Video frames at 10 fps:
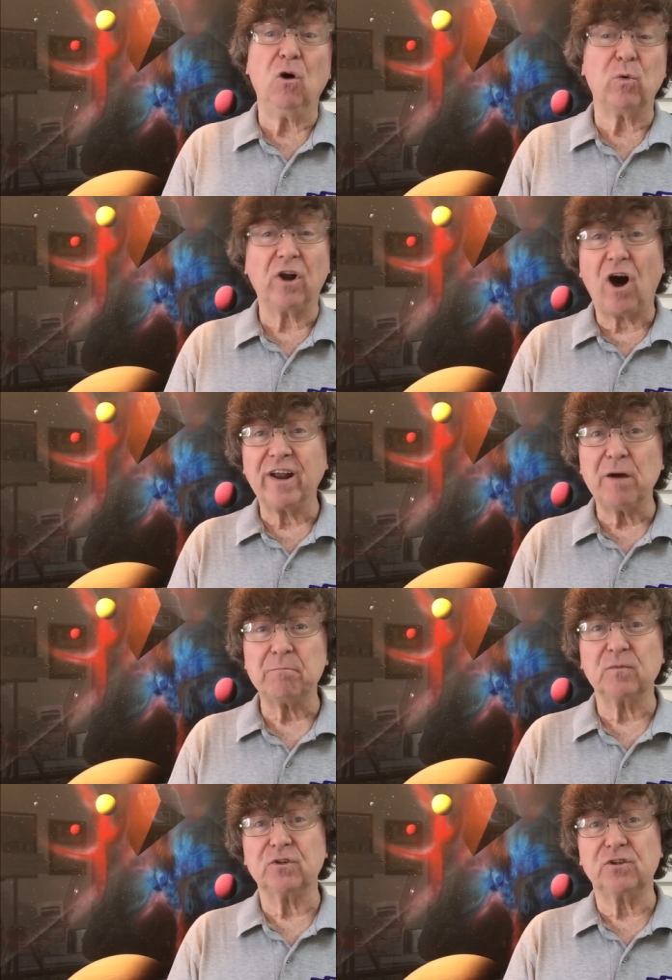went on
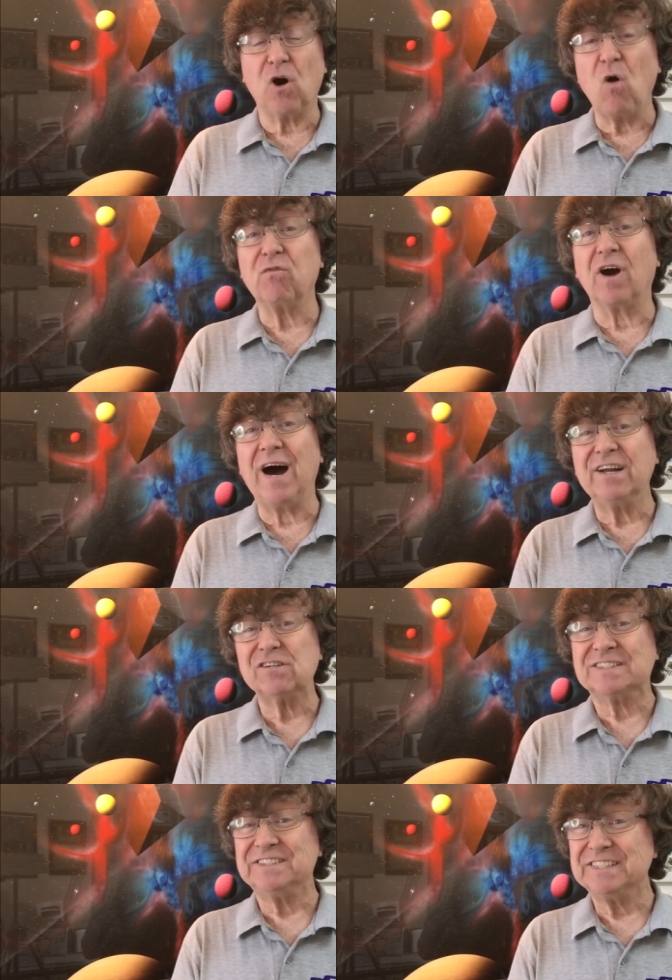up to over one
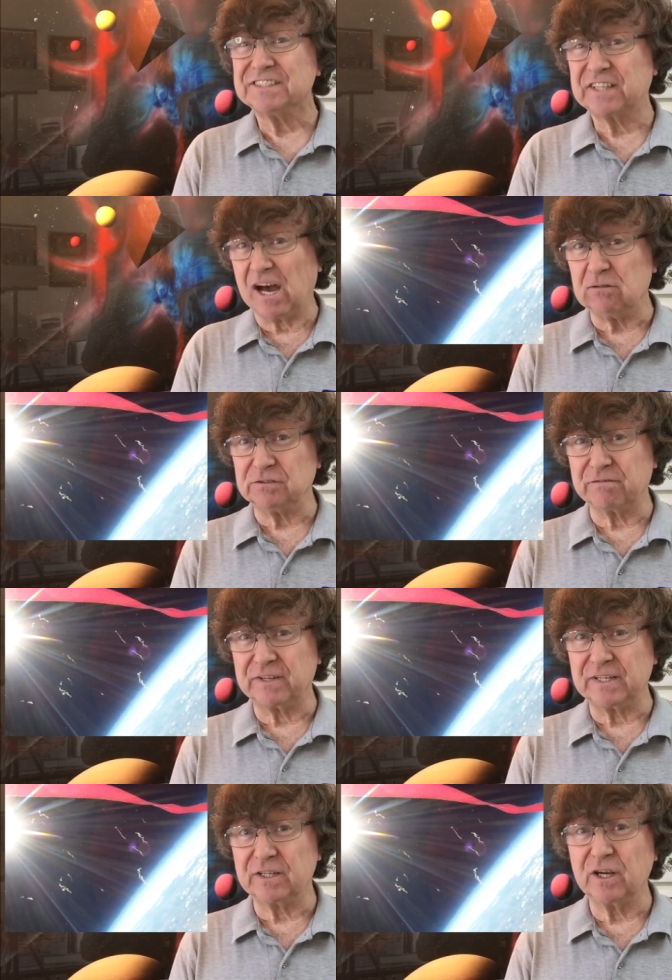hundred six thousand
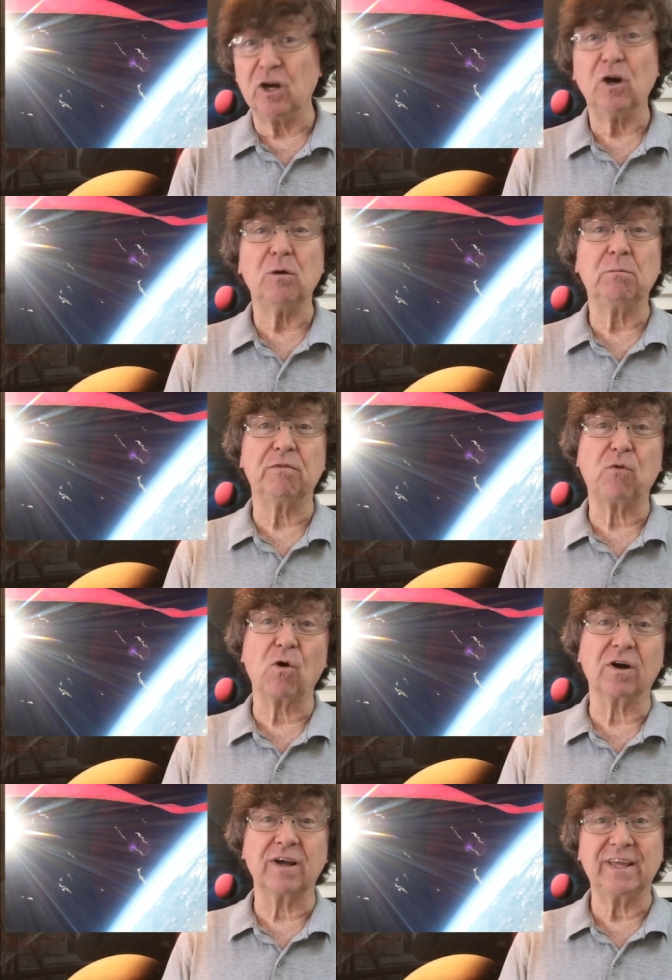feet
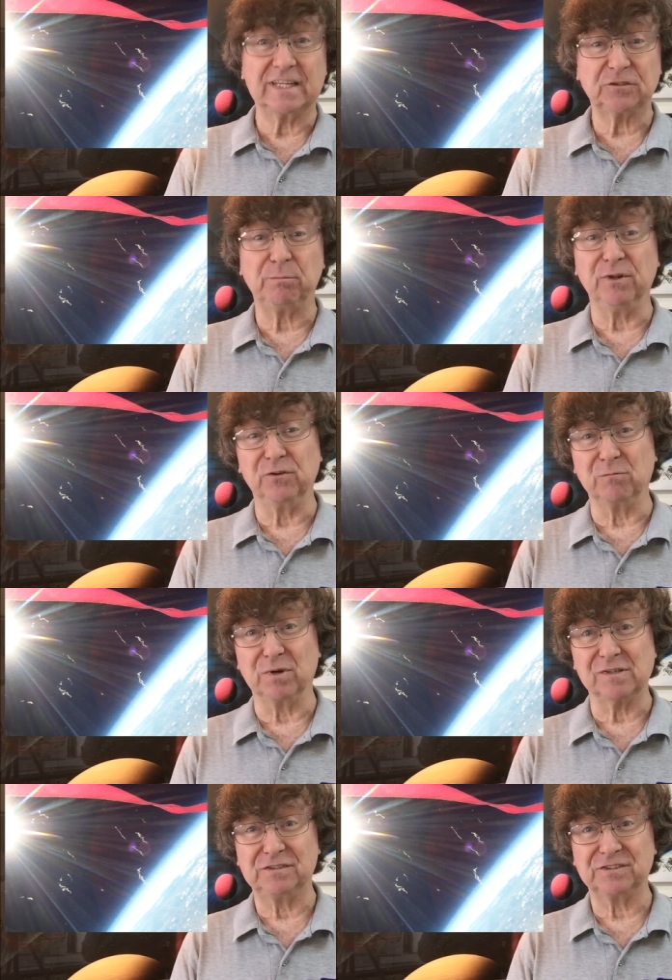before its balloon
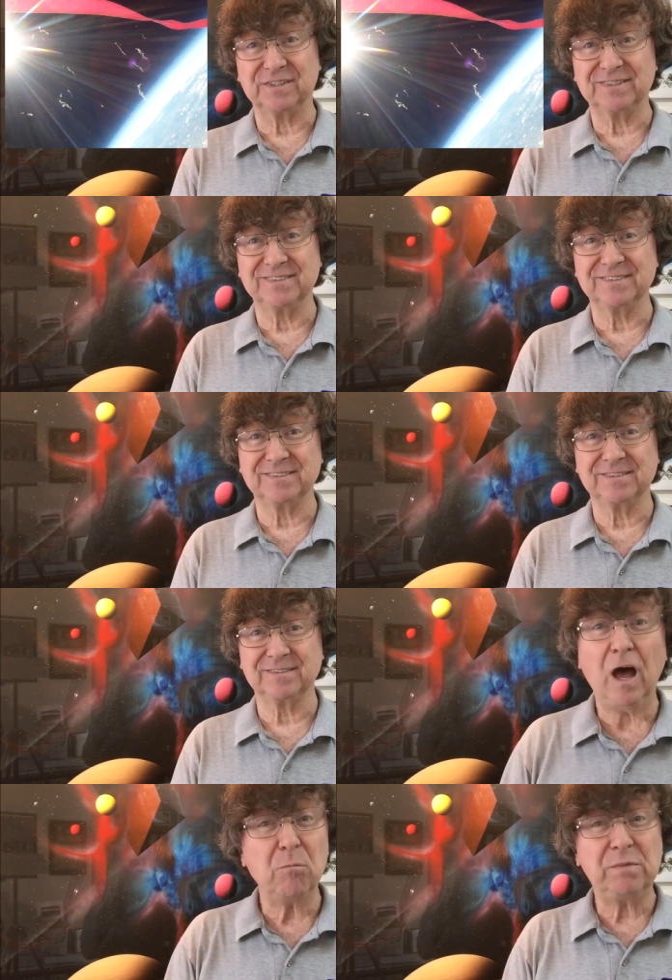burst.
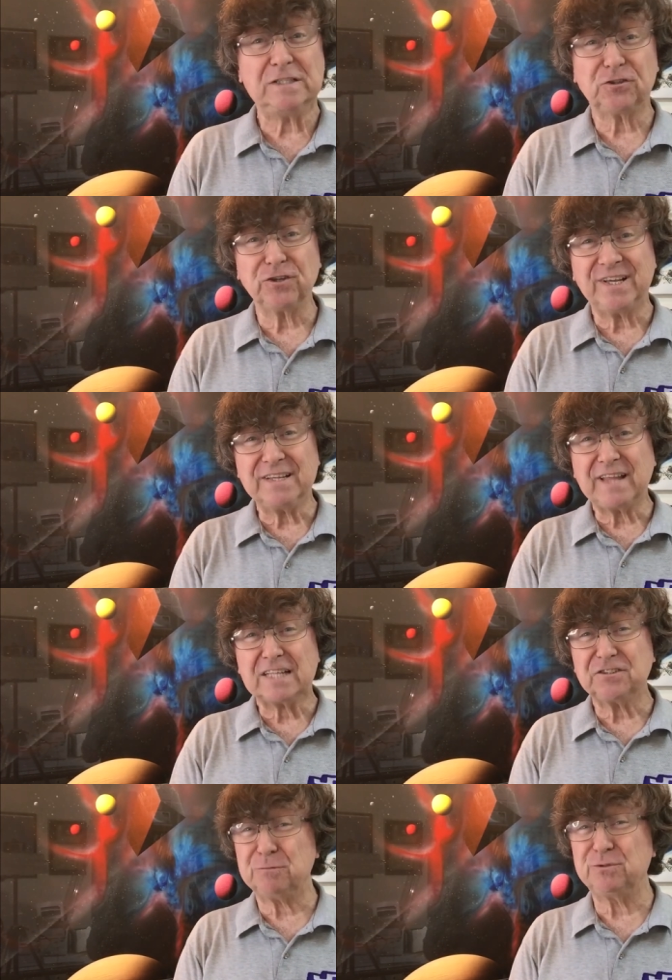Be sure to hit
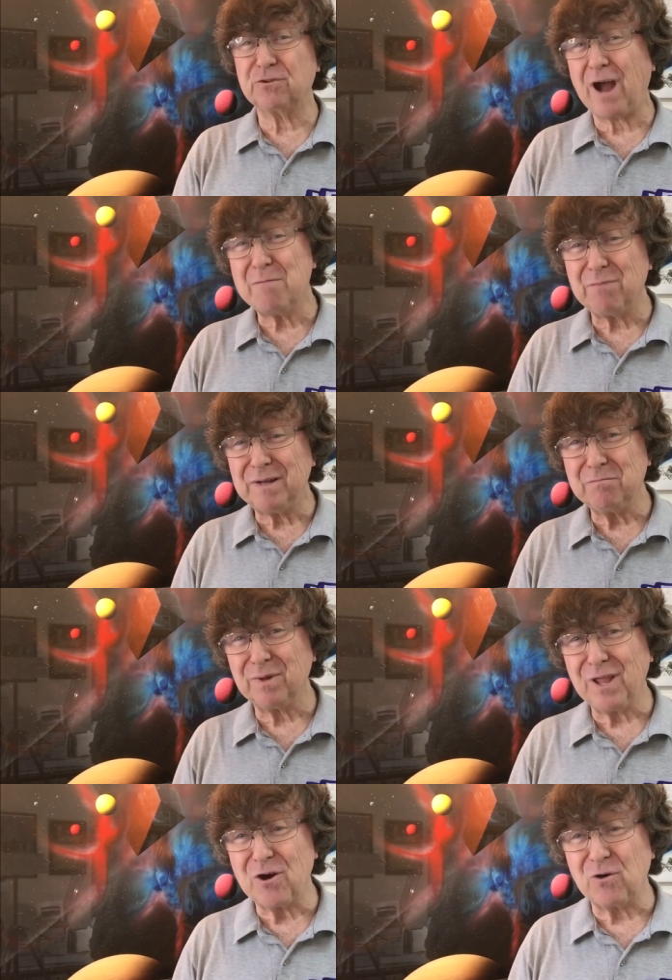that subscribe button
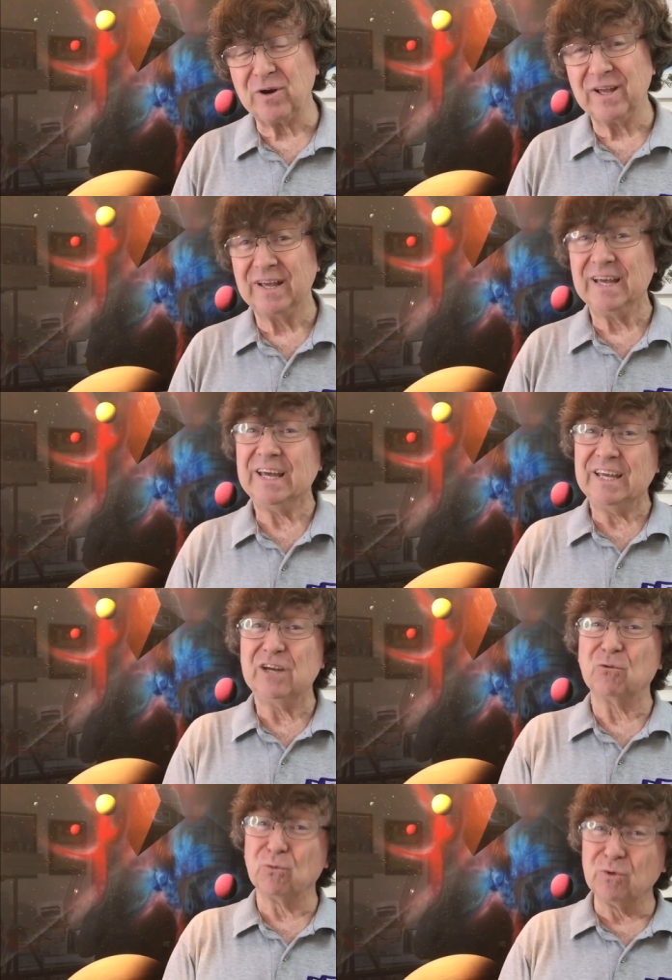below.
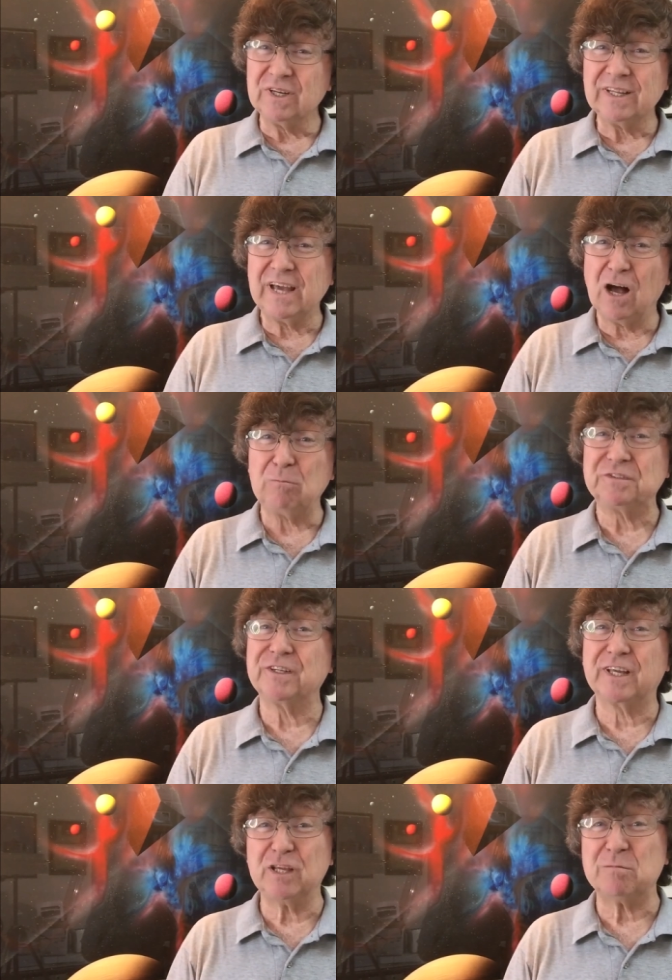It really helps
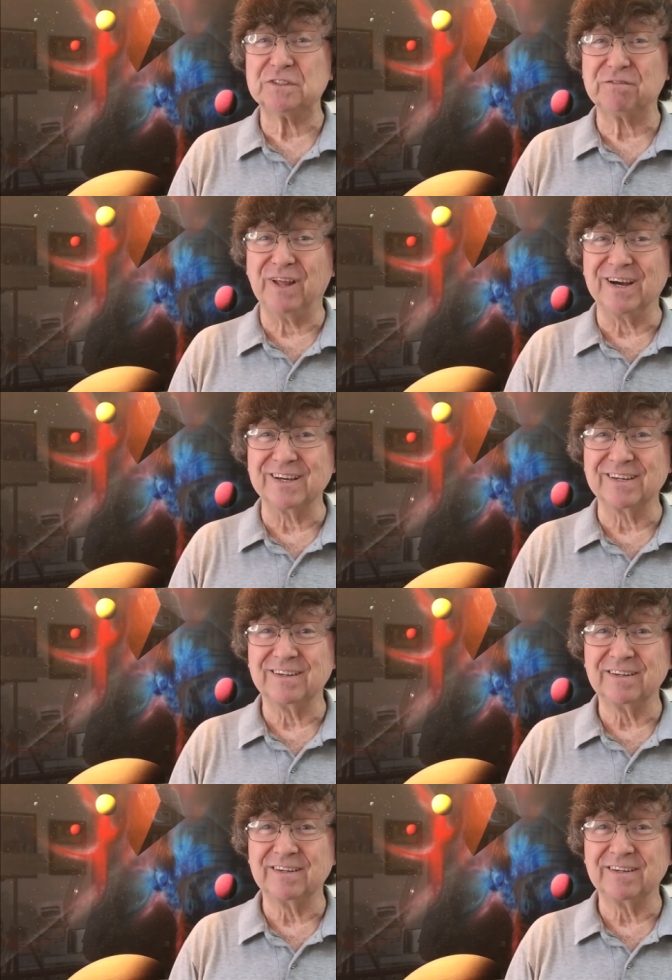to keep us flying.